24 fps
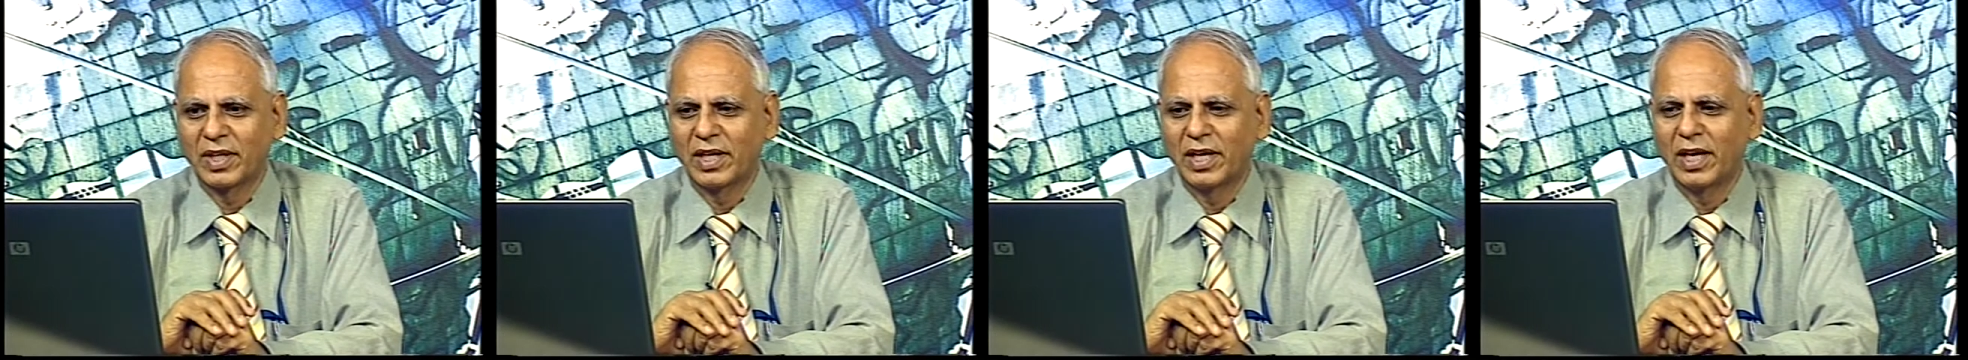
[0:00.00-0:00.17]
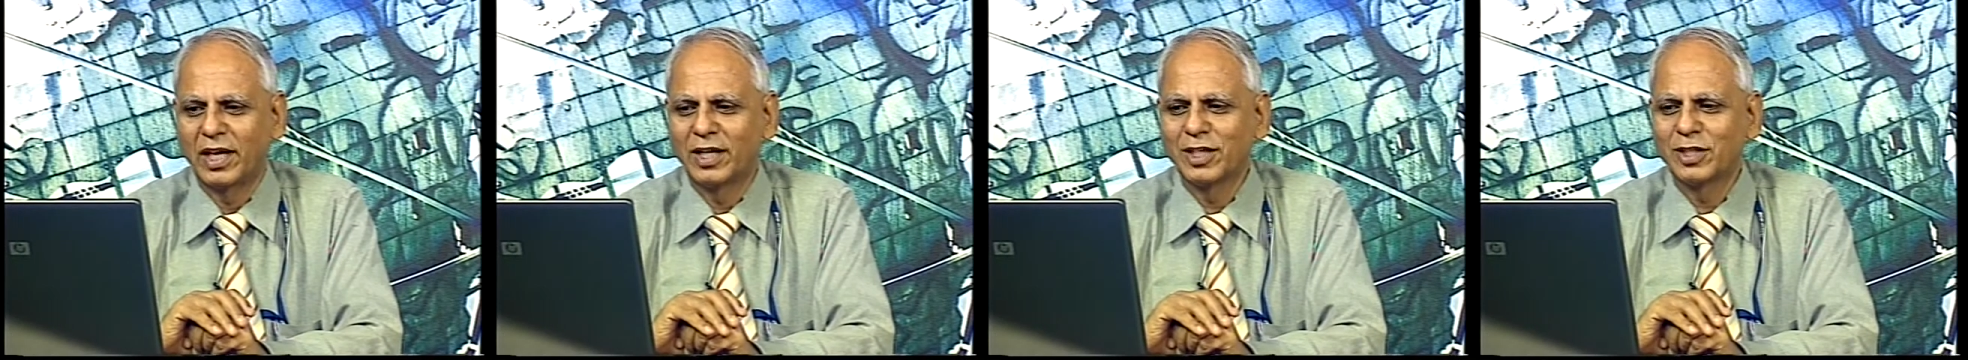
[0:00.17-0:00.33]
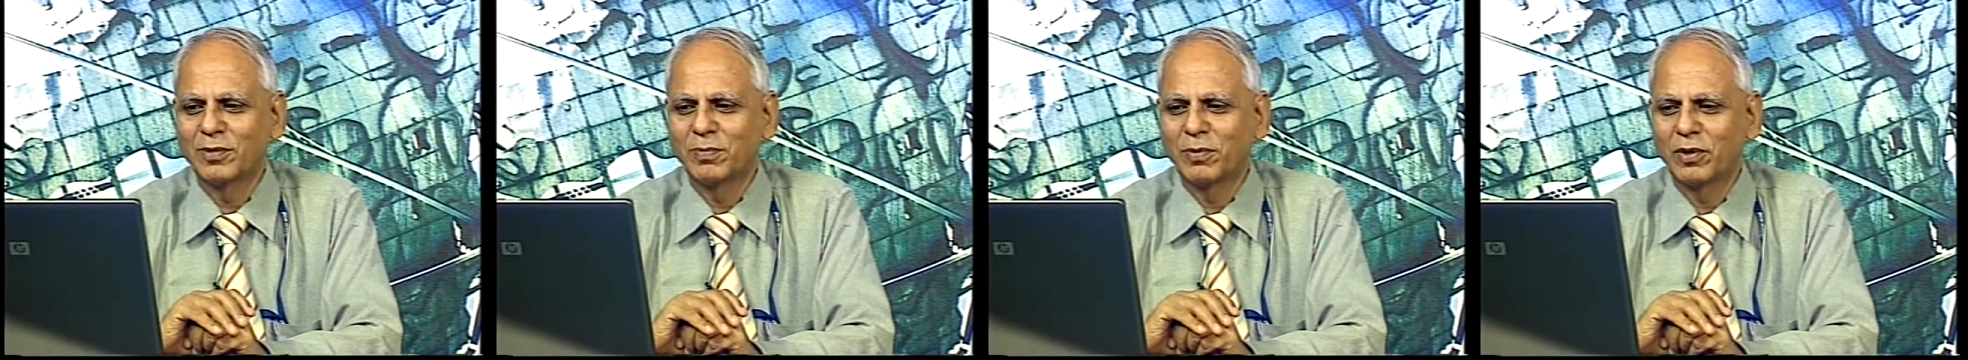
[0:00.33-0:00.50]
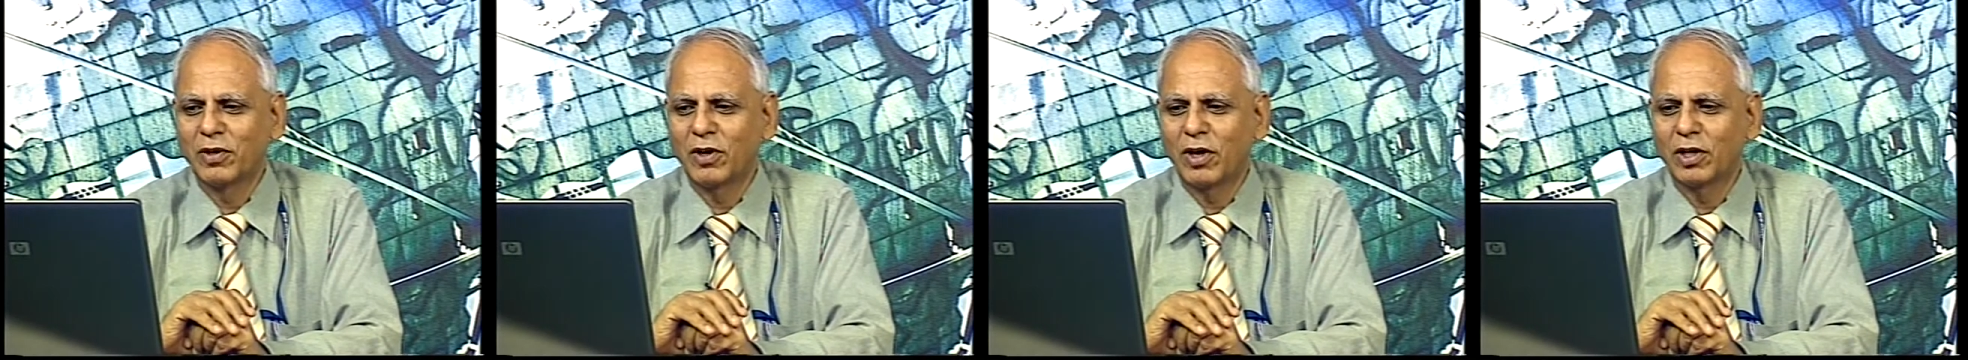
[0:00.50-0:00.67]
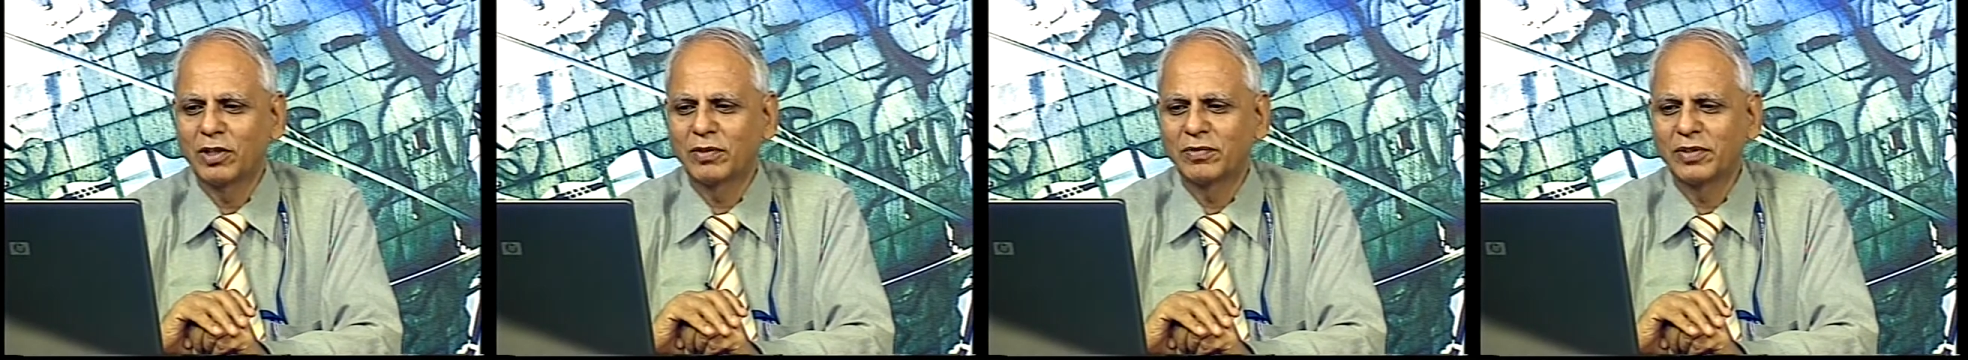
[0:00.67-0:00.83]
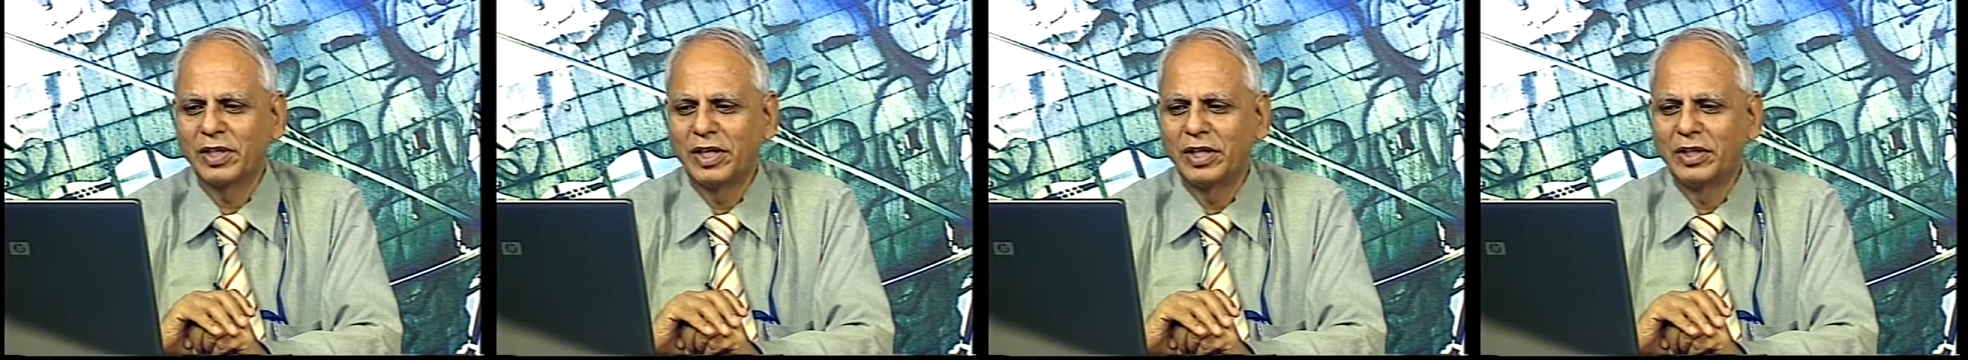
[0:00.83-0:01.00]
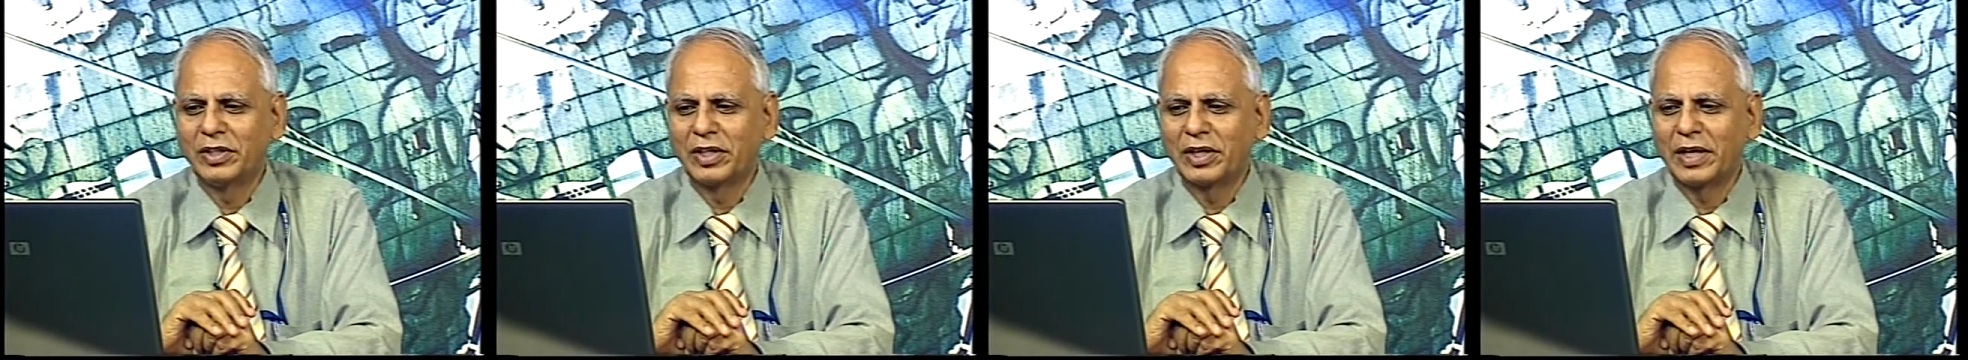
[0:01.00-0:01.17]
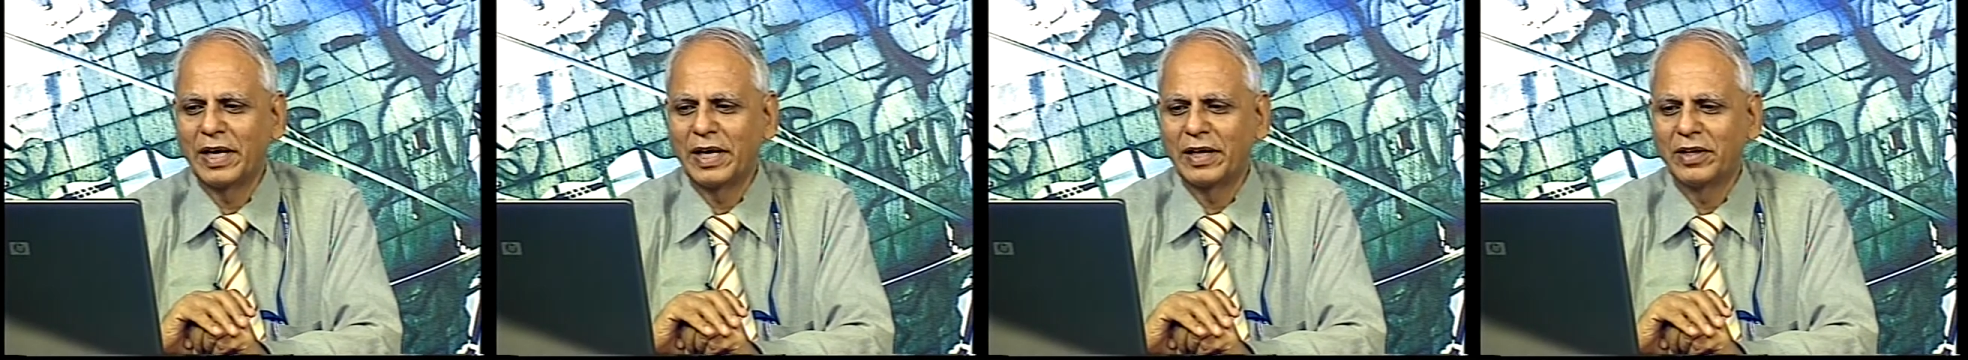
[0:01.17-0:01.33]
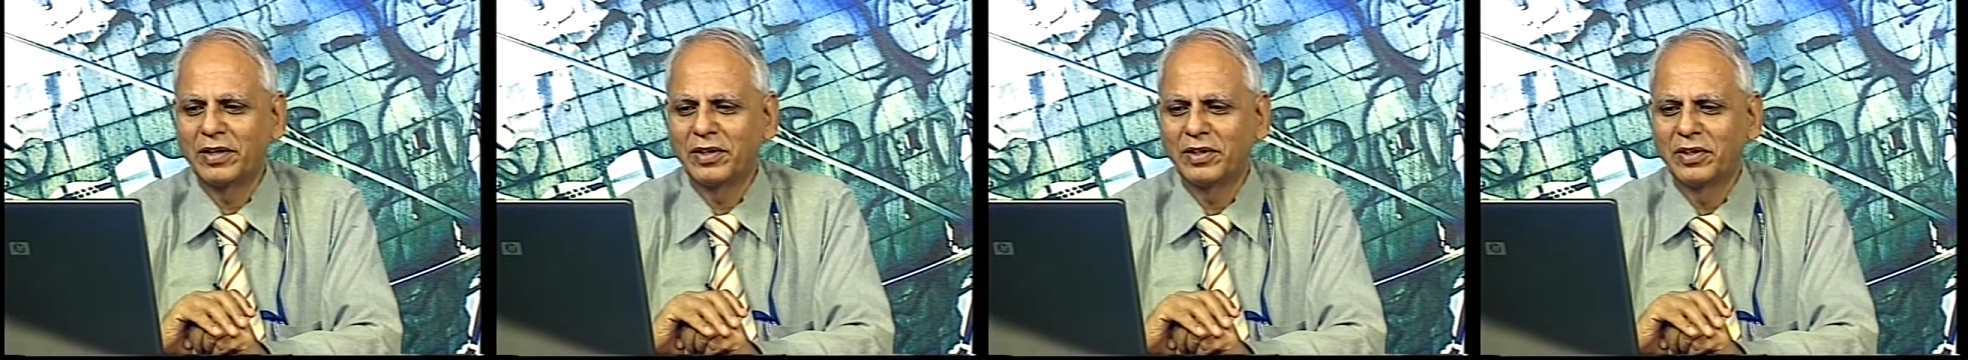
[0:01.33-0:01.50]
It is because of the
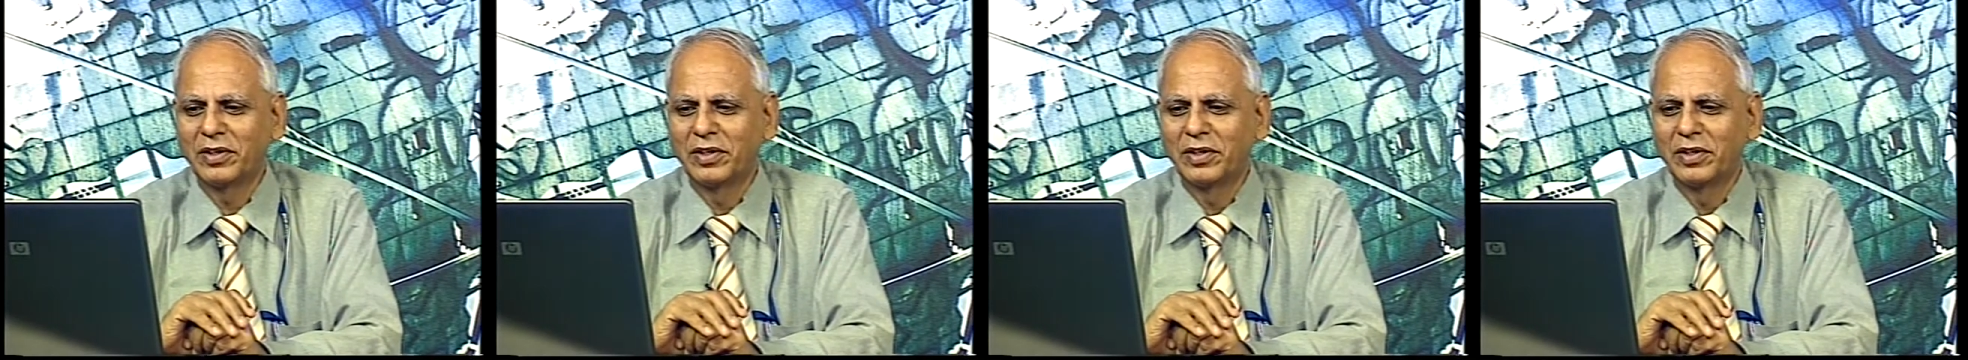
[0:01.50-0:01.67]
internet